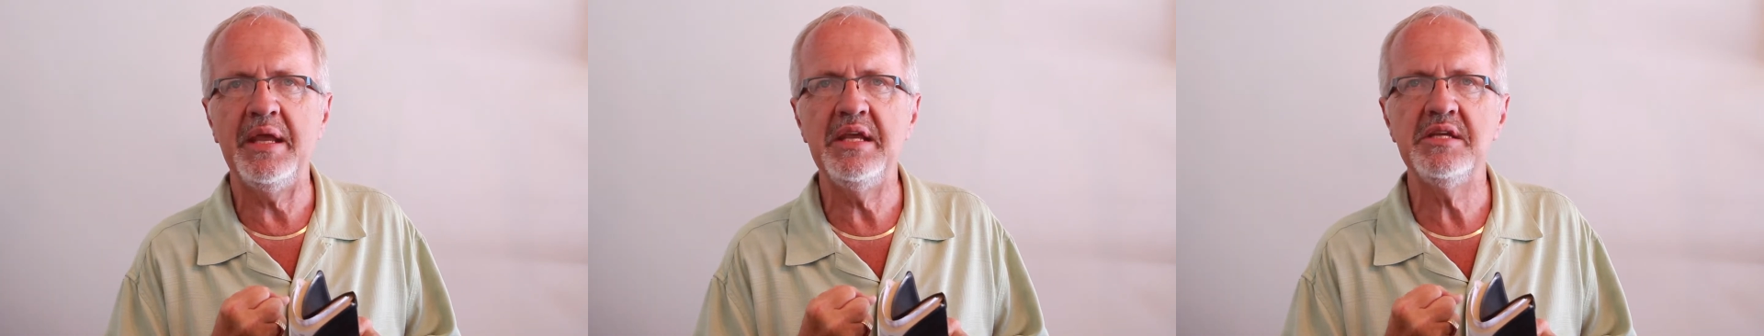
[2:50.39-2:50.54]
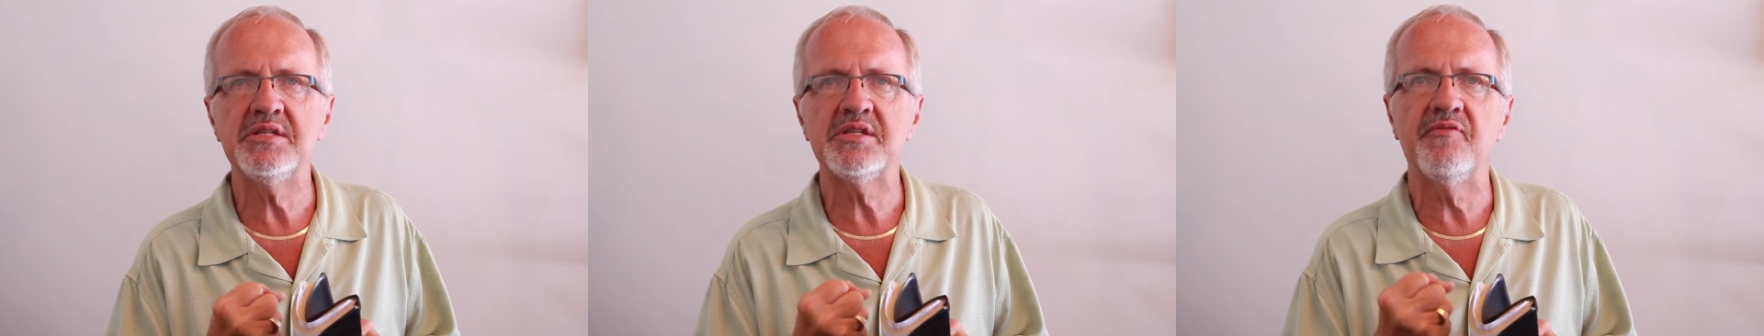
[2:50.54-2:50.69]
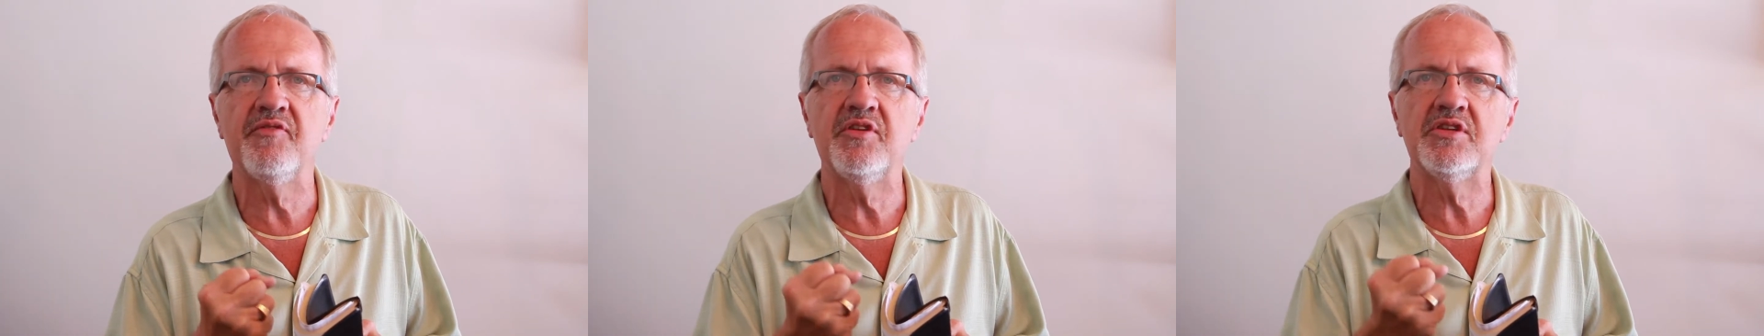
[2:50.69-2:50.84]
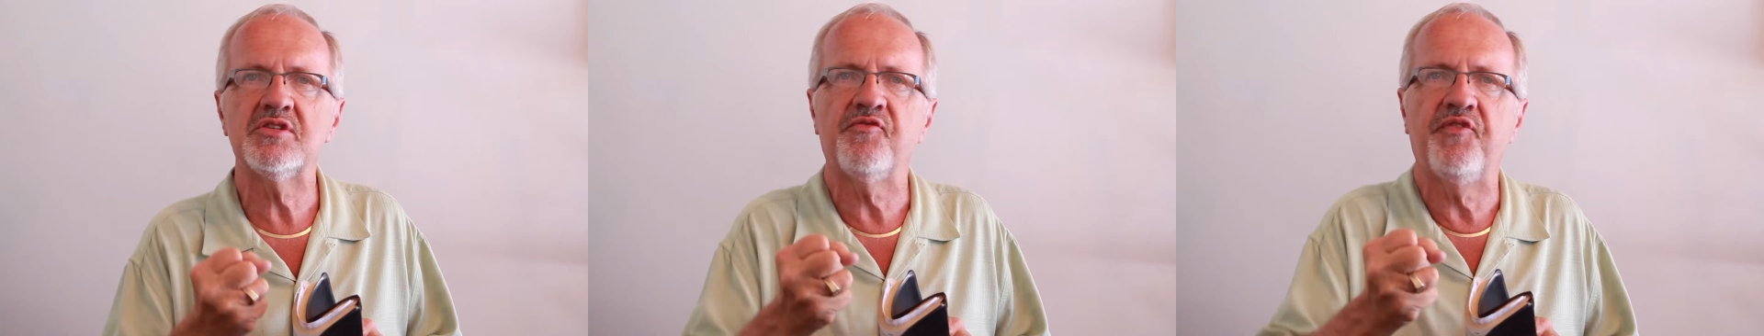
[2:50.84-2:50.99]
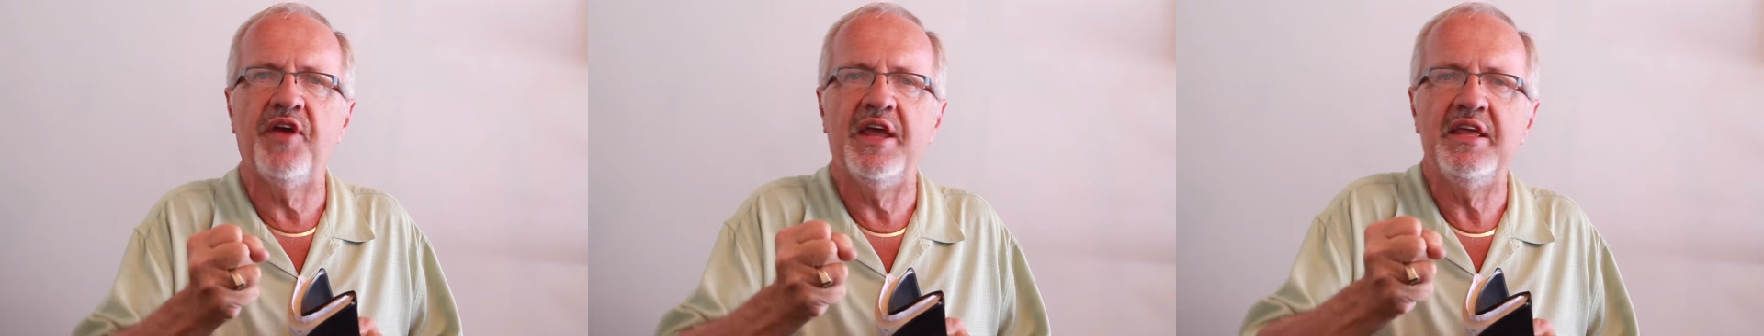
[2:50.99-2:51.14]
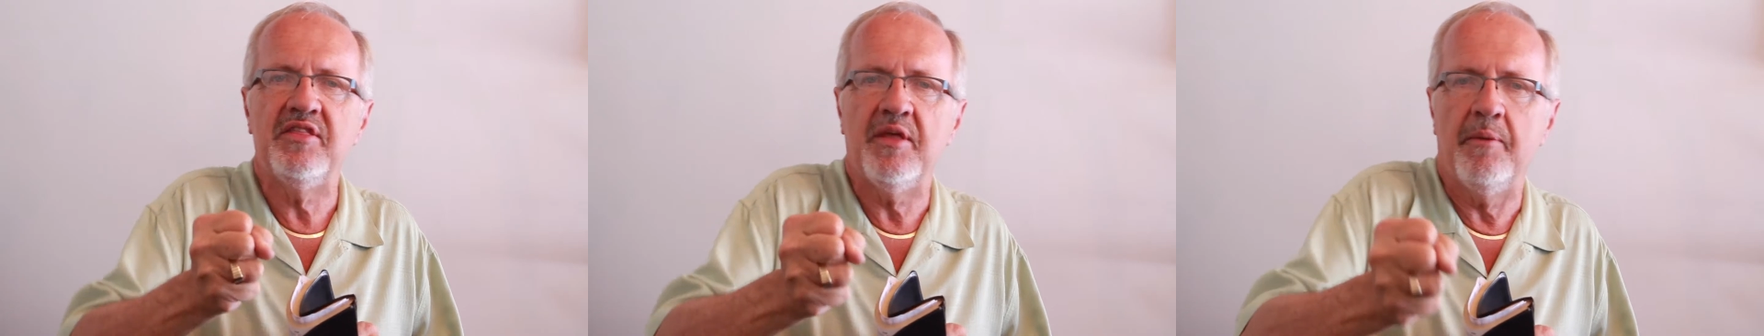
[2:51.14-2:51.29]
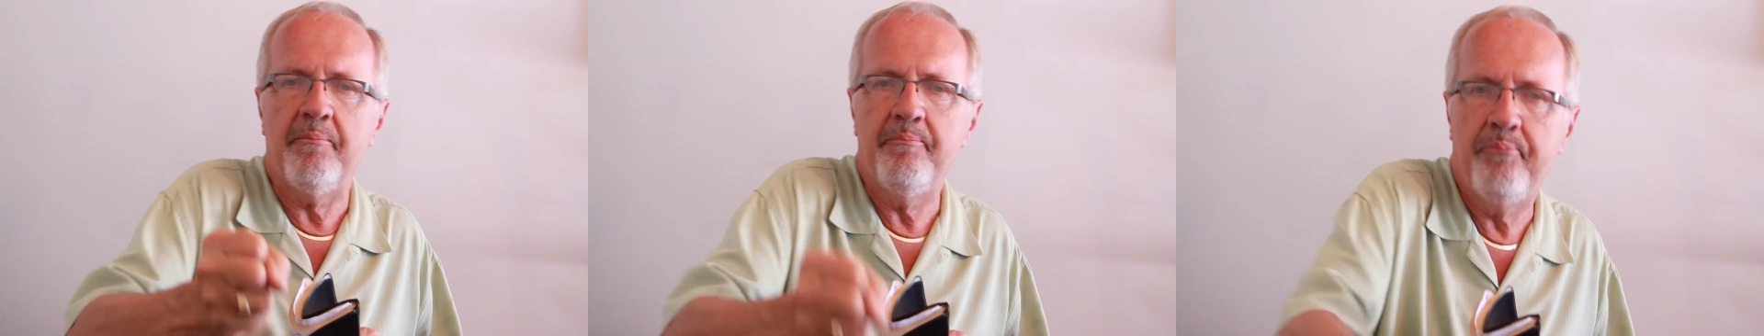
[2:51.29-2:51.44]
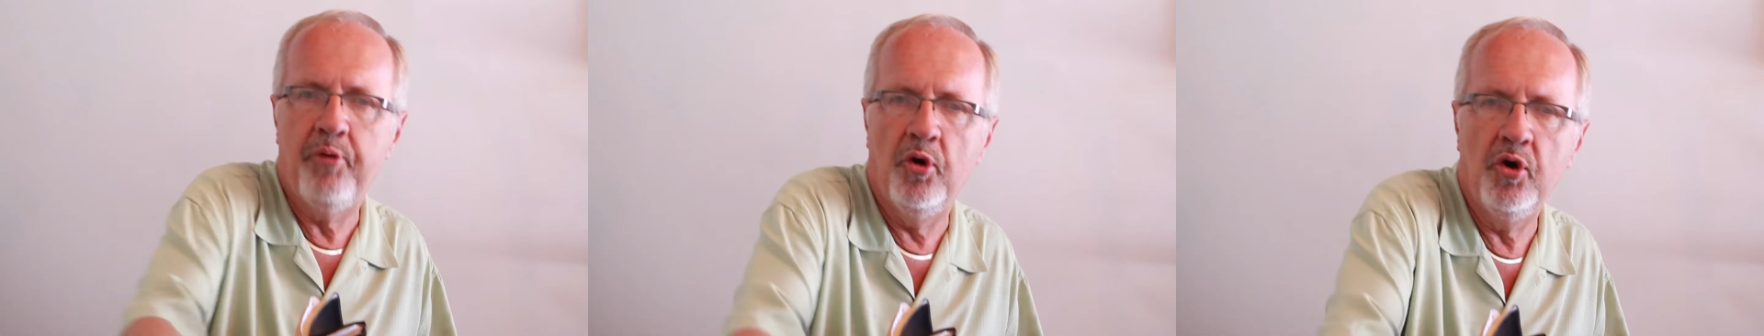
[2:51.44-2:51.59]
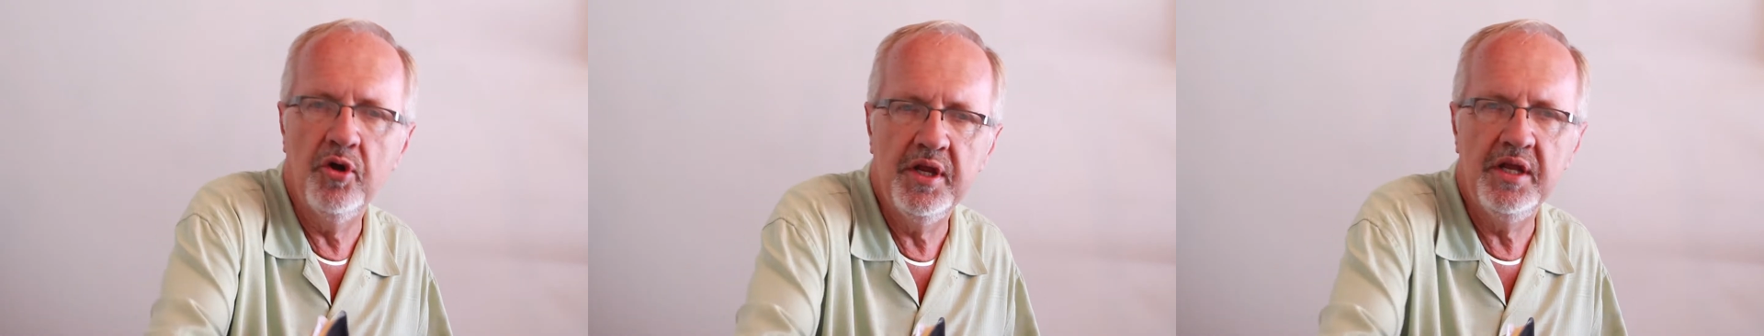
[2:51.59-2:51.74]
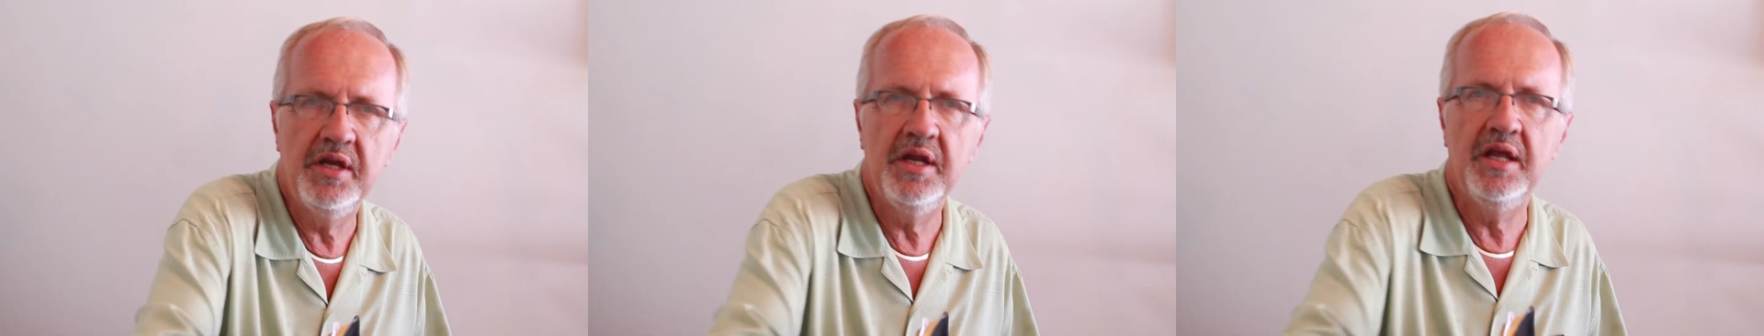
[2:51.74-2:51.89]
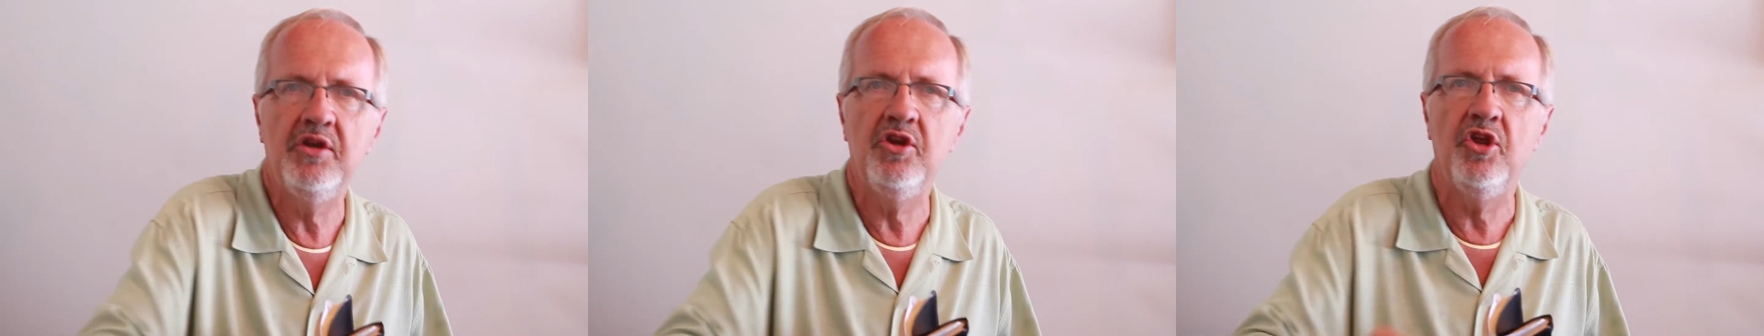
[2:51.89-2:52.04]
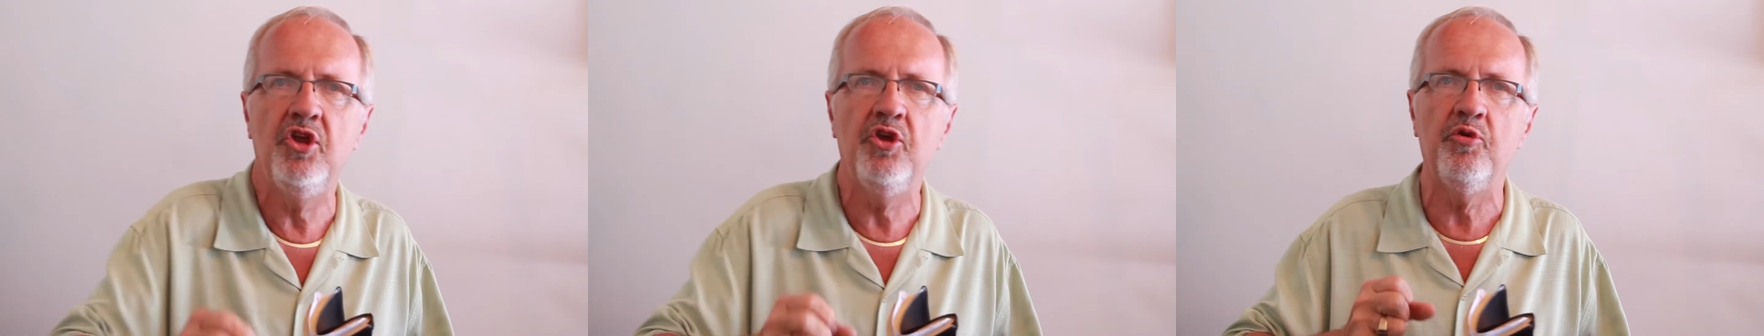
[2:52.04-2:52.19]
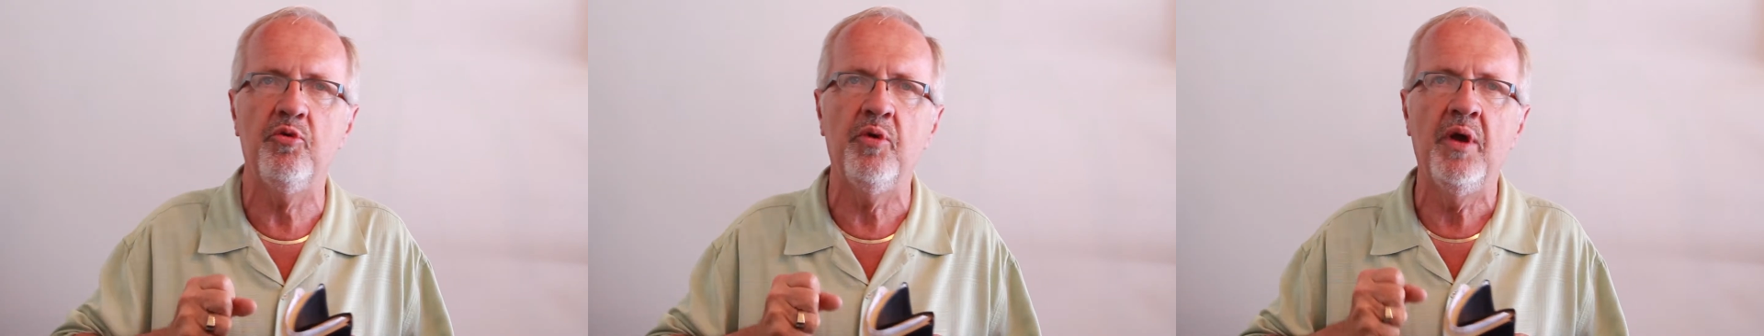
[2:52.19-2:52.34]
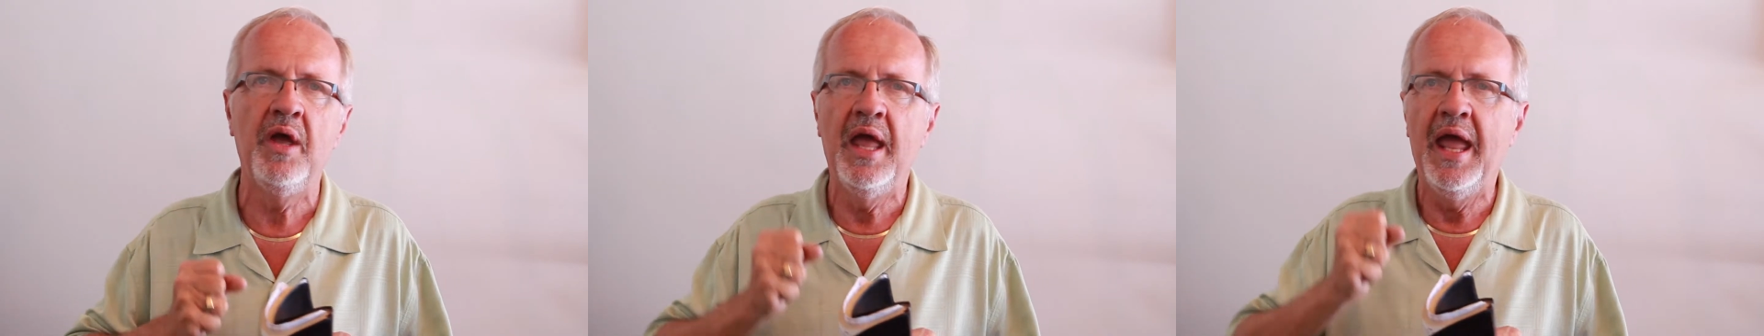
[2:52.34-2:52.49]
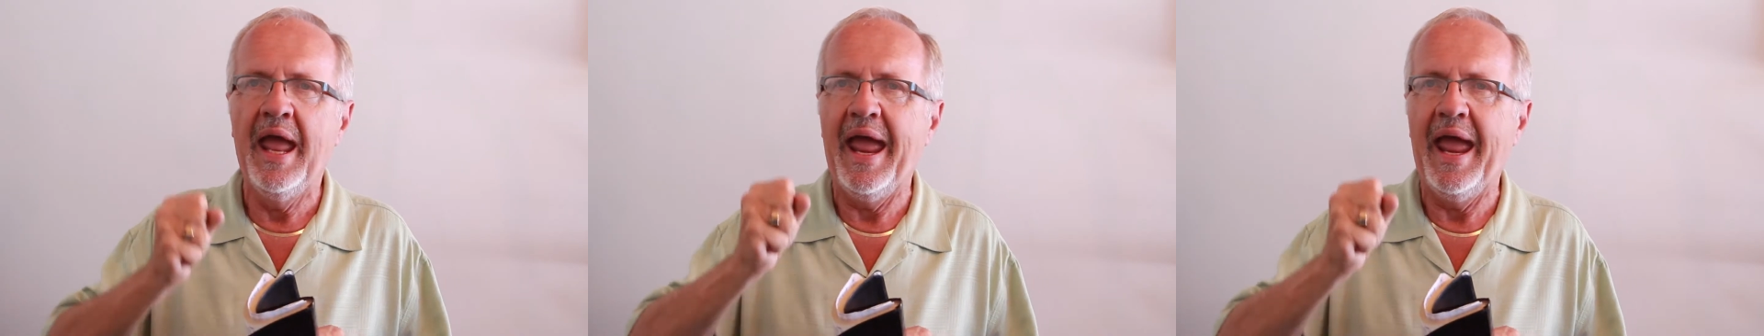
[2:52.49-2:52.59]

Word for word: piece of his faith and put it in you.